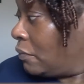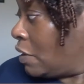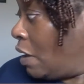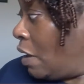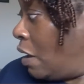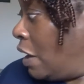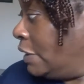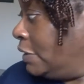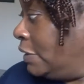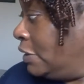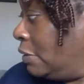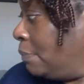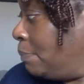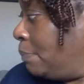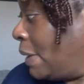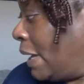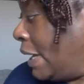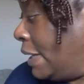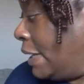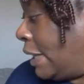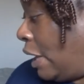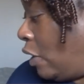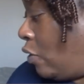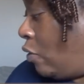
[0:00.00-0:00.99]
I didn't
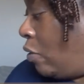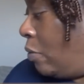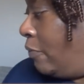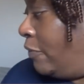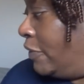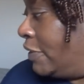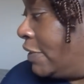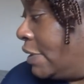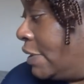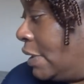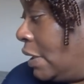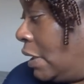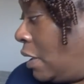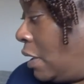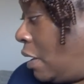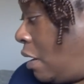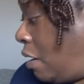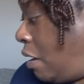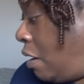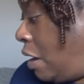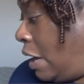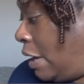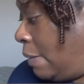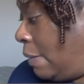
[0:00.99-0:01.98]
pay that, obviously.
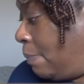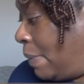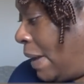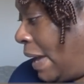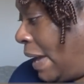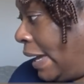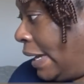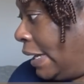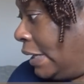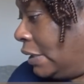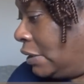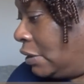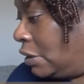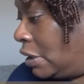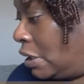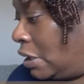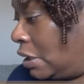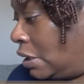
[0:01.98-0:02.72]
I paid